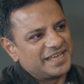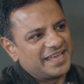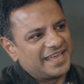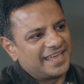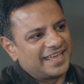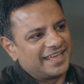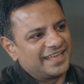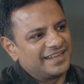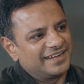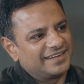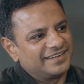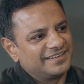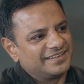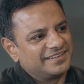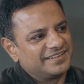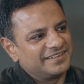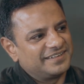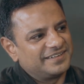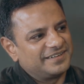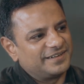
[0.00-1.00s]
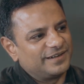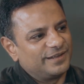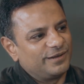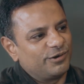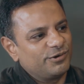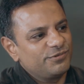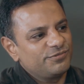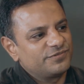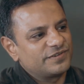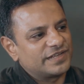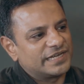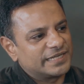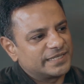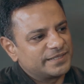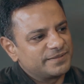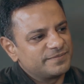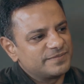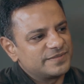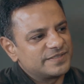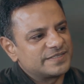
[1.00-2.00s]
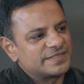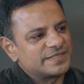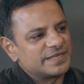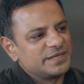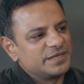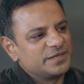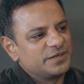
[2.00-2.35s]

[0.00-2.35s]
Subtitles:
And a lot of times,